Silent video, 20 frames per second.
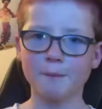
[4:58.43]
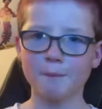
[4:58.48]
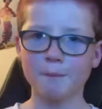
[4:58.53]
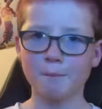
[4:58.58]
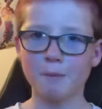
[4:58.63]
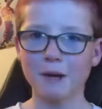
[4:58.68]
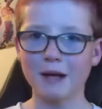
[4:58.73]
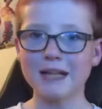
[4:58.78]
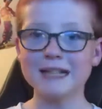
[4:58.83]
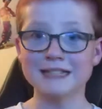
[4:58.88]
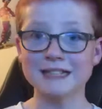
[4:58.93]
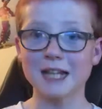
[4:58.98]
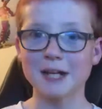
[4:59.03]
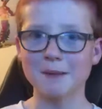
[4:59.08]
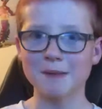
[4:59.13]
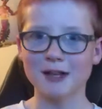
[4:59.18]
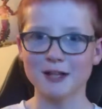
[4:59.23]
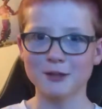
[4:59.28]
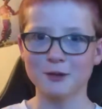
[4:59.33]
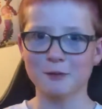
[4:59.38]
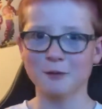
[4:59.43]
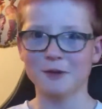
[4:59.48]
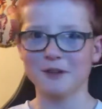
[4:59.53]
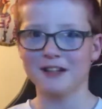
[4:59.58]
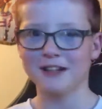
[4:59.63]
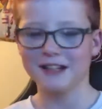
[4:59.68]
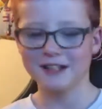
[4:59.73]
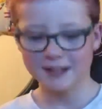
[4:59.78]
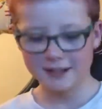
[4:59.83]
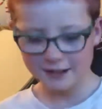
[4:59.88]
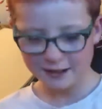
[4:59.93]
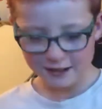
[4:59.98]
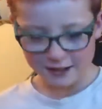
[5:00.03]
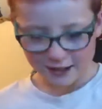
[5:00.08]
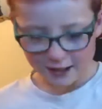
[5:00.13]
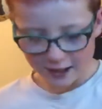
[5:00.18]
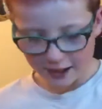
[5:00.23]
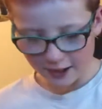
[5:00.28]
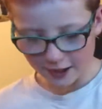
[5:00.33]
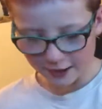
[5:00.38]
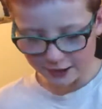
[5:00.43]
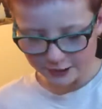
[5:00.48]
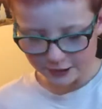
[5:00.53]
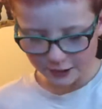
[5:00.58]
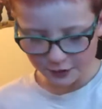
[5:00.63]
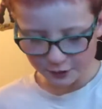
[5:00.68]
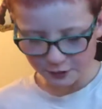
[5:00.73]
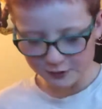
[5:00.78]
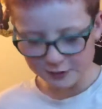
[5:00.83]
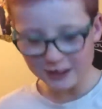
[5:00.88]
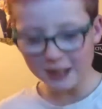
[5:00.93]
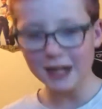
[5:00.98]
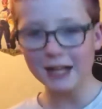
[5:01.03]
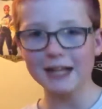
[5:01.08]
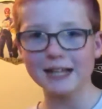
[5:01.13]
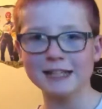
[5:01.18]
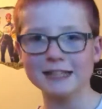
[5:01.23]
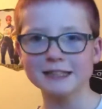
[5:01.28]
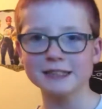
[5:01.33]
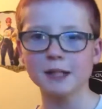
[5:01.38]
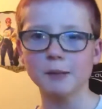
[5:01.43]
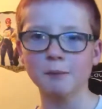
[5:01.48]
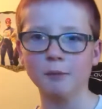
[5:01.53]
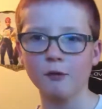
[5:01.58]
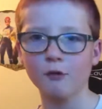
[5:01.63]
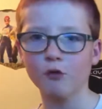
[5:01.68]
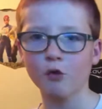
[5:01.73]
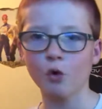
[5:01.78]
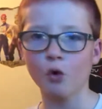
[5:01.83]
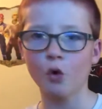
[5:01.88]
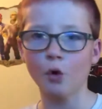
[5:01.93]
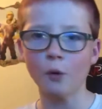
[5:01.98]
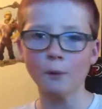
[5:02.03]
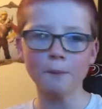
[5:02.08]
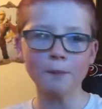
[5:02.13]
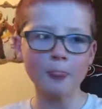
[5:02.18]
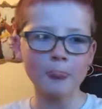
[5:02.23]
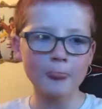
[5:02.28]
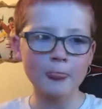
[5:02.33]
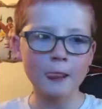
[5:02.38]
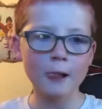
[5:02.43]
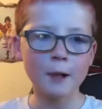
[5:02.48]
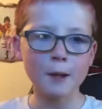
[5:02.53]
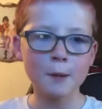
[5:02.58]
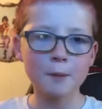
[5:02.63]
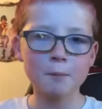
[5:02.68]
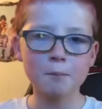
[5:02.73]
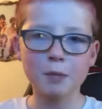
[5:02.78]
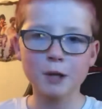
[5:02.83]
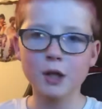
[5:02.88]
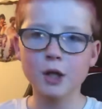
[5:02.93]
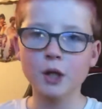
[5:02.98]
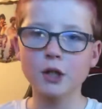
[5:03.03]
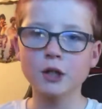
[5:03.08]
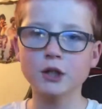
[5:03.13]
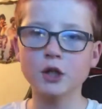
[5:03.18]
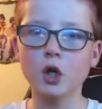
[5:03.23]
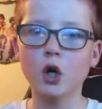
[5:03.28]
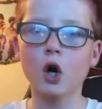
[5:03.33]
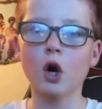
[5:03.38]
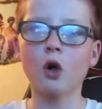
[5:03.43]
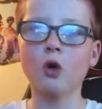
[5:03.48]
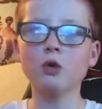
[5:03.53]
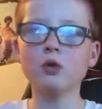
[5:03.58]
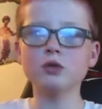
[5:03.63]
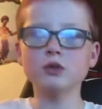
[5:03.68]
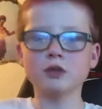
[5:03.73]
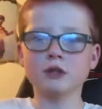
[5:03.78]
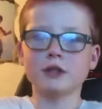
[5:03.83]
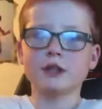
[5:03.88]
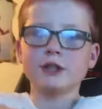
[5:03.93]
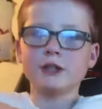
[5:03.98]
But it's going to be a top 3. So Jet is number 4 because her ult,